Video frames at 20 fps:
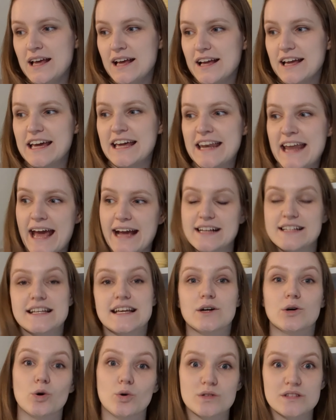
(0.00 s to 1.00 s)
connect
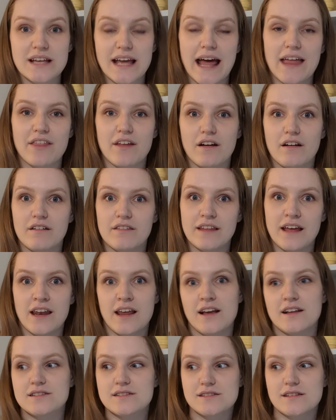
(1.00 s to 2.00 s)
it all together and then
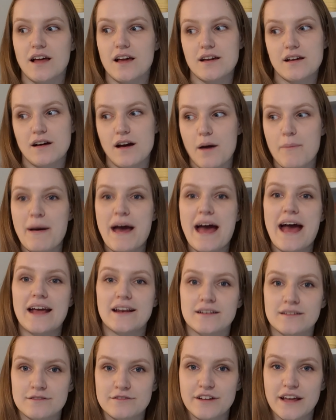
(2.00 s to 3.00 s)
it's like a
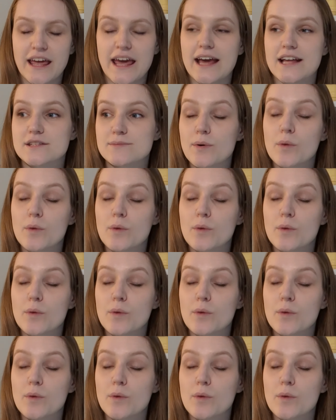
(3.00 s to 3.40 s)
pen for kids.